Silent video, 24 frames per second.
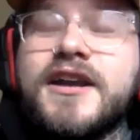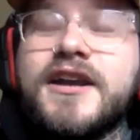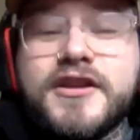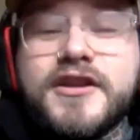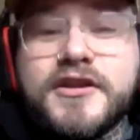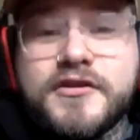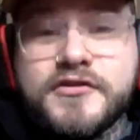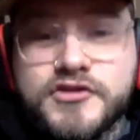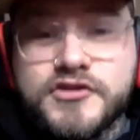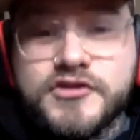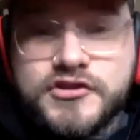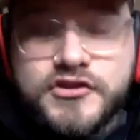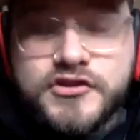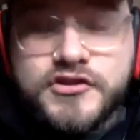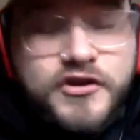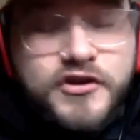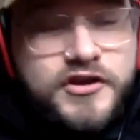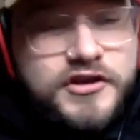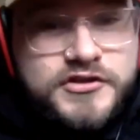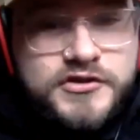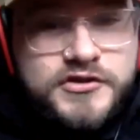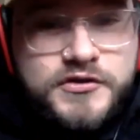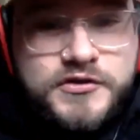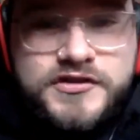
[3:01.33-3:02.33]
don't know, just got
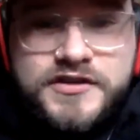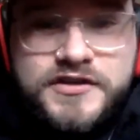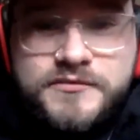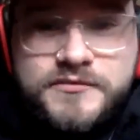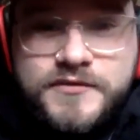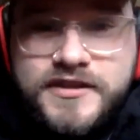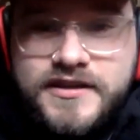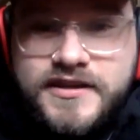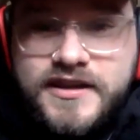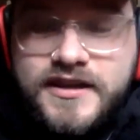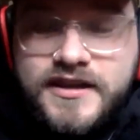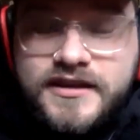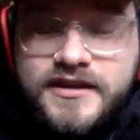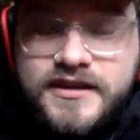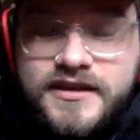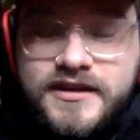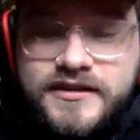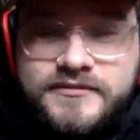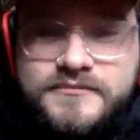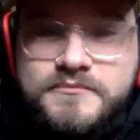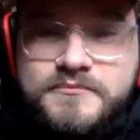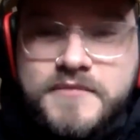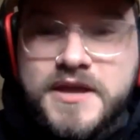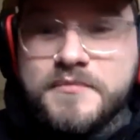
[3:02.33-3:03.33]
exhausted with it. And
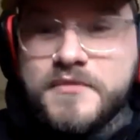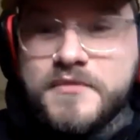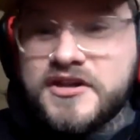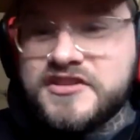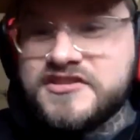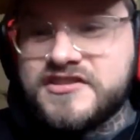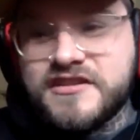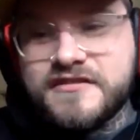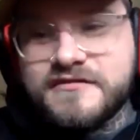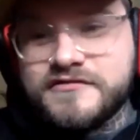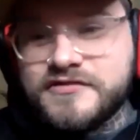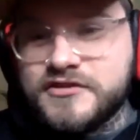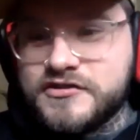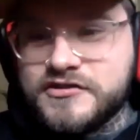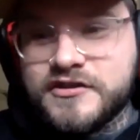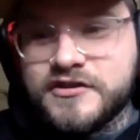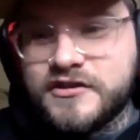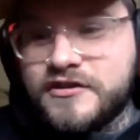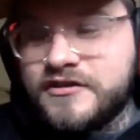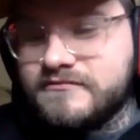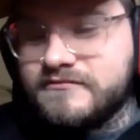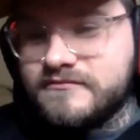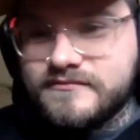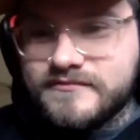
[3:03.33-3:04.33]
me, myself, just
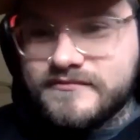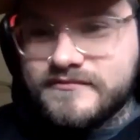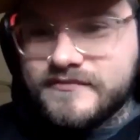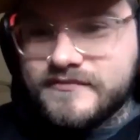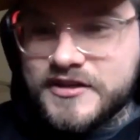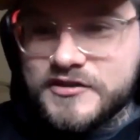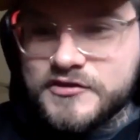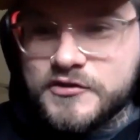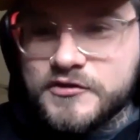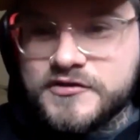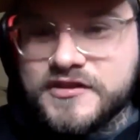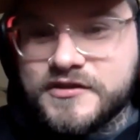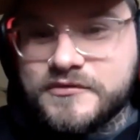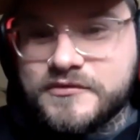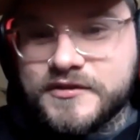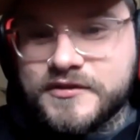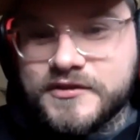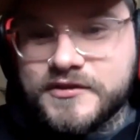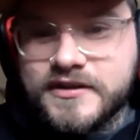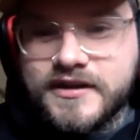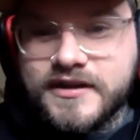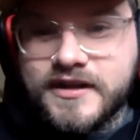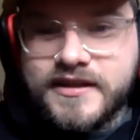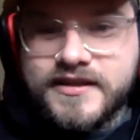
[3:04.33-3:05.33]
got exhausted with
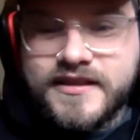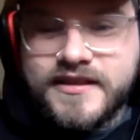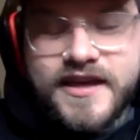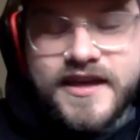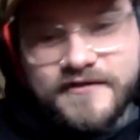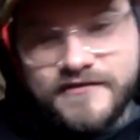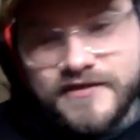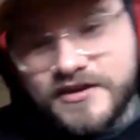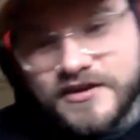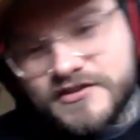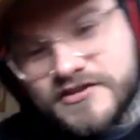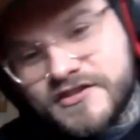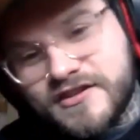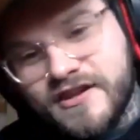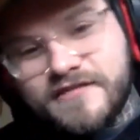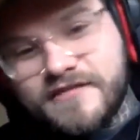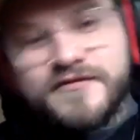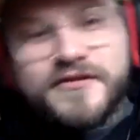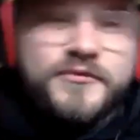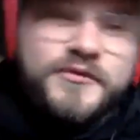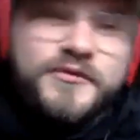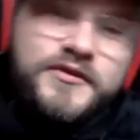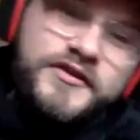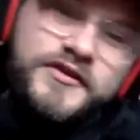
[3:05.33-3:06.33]
doing like the heavier stuff.
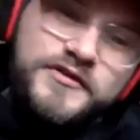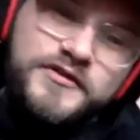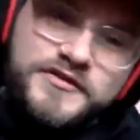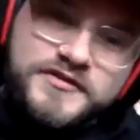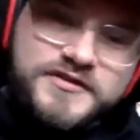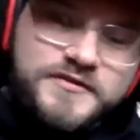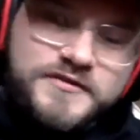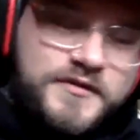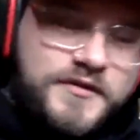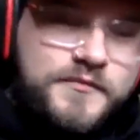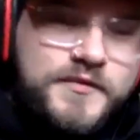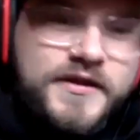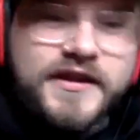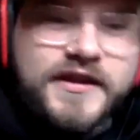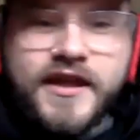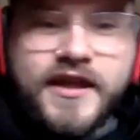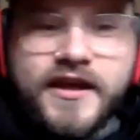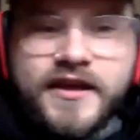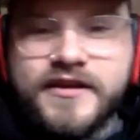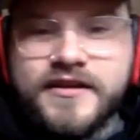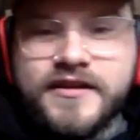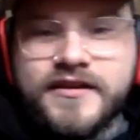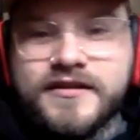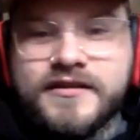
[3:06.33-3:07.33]
And I want to do something a bit
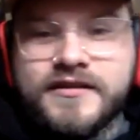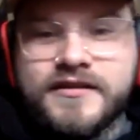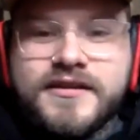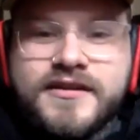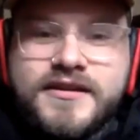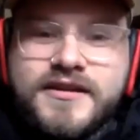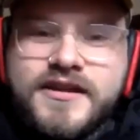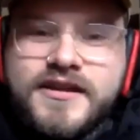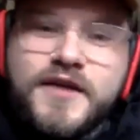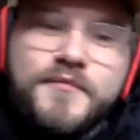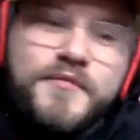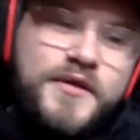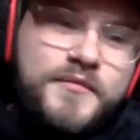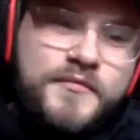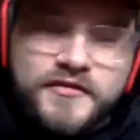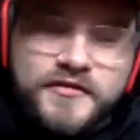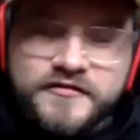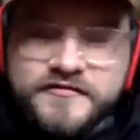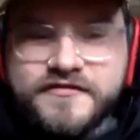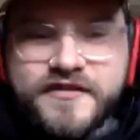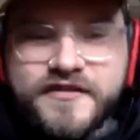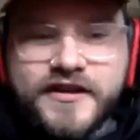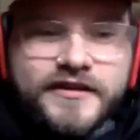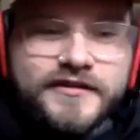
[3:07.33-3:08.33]
lighter, a bit more
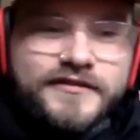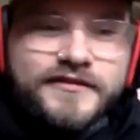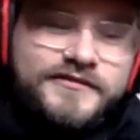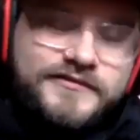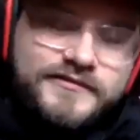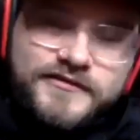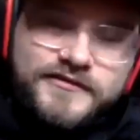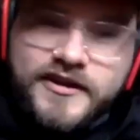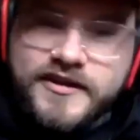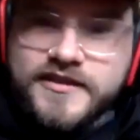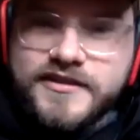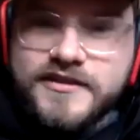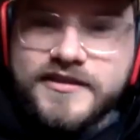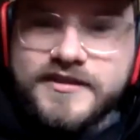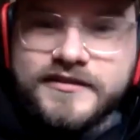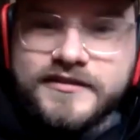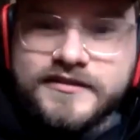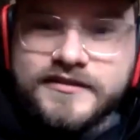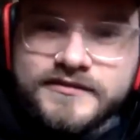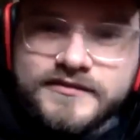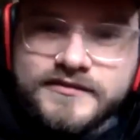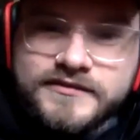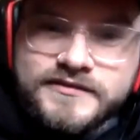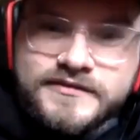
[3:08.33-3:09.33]
fun rather
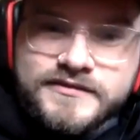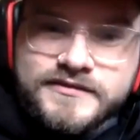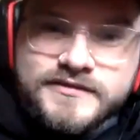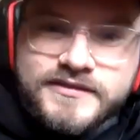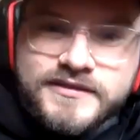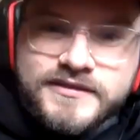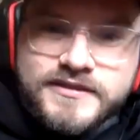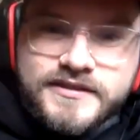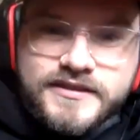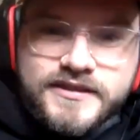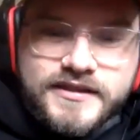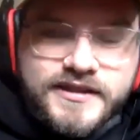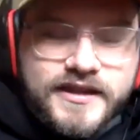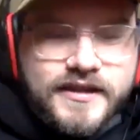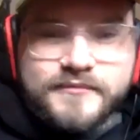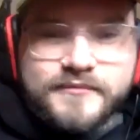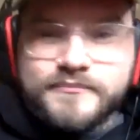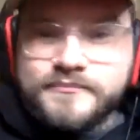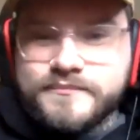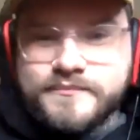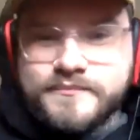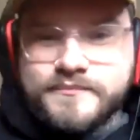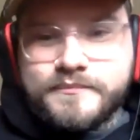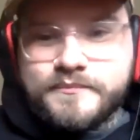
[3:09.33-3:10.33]
than uh,
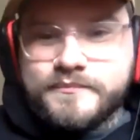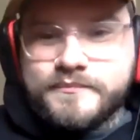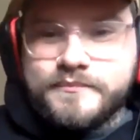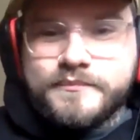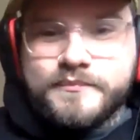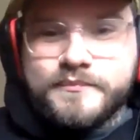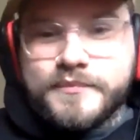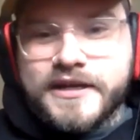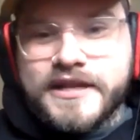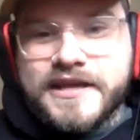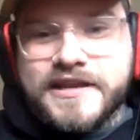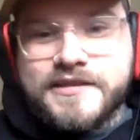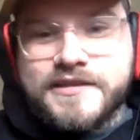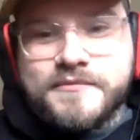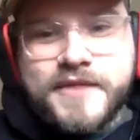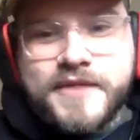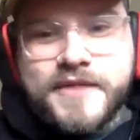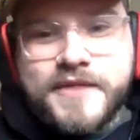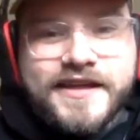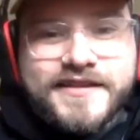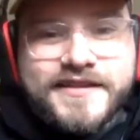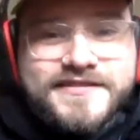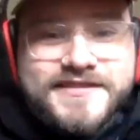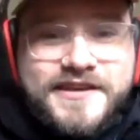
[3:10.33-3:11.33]
bleeding my
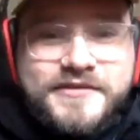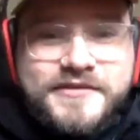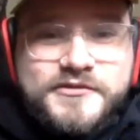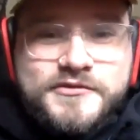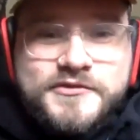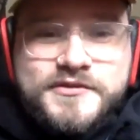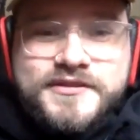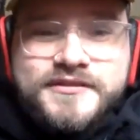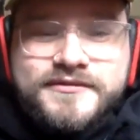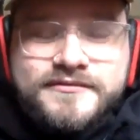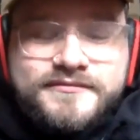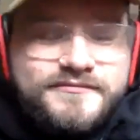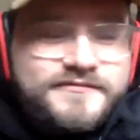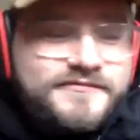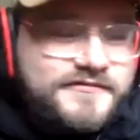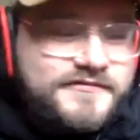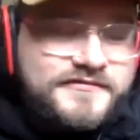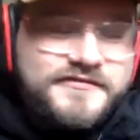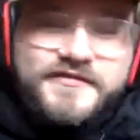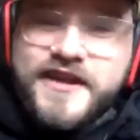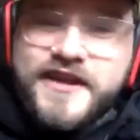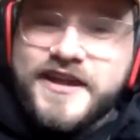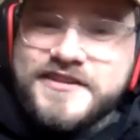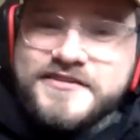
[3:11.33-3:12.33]
hands out doing
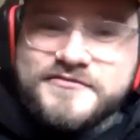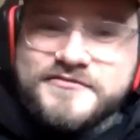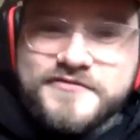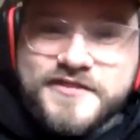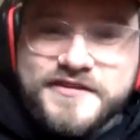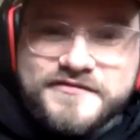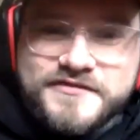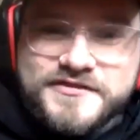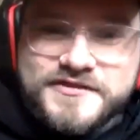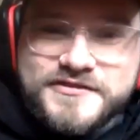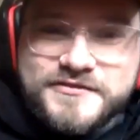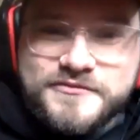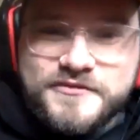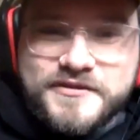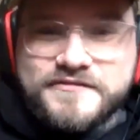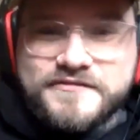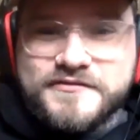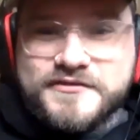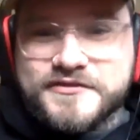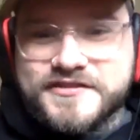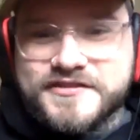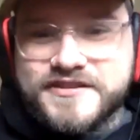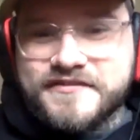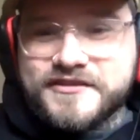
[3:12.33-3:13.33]
fast riffs
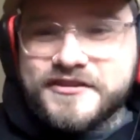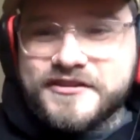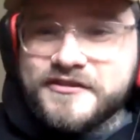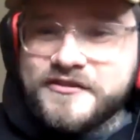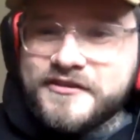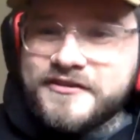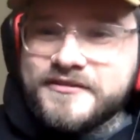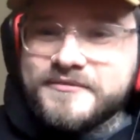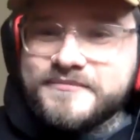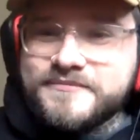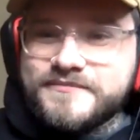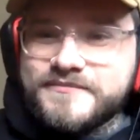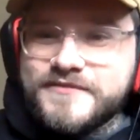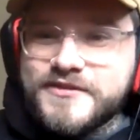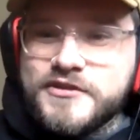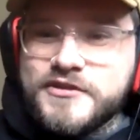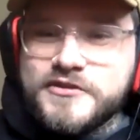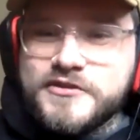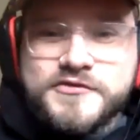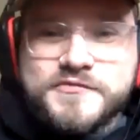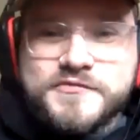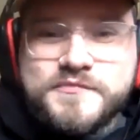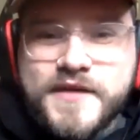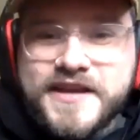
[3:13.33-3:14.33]
24/7 on a
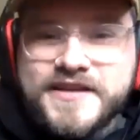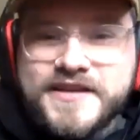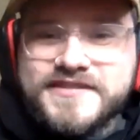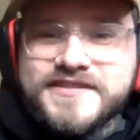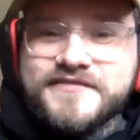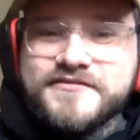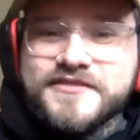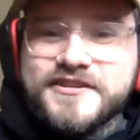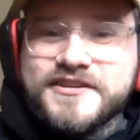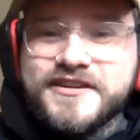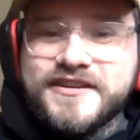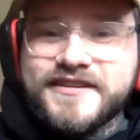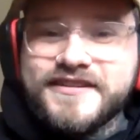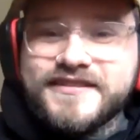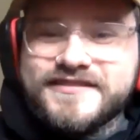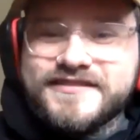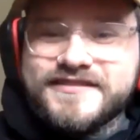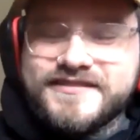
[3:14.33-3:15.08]
huge bass every night.